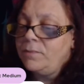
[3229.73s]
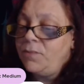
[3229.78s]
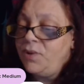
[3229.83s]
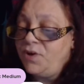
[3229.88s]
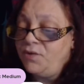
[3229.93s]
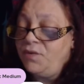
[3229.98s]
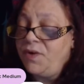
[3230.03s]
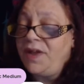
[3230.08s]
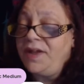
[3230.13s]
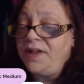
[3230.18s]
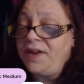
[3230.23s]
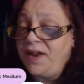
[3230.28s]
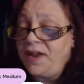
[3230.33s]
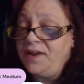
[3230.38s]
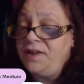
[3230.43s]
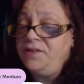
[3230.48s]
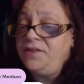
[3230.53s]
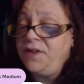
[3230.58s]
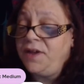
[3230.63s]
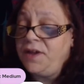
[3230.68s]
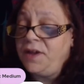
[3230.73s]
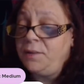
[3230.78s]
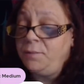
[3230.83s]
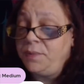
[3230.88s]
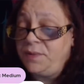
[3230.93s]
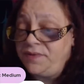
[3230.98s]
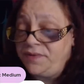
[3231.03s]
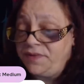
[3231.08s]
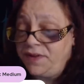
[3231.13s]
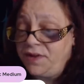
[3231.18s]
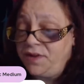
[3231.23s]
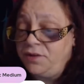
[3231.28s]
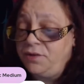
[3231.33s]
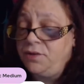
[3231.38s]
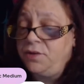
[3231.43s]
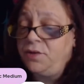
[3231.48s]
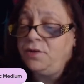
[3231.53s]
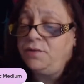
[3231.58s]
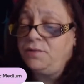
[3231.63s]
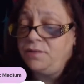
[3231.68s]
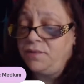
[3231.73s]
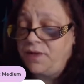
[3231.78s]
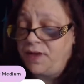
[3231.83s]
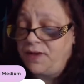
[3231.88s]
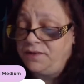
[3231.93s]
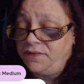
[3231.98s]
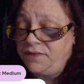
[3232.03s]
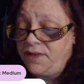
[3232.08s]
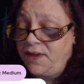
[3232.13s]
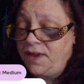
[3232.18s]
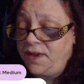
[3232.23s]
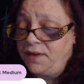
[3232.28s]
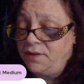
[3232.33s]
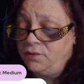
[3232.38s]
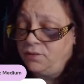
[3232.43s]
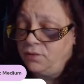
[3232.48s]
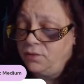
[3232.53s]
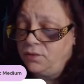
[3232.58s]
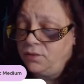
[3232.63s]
But if I get anything in particular, that's that.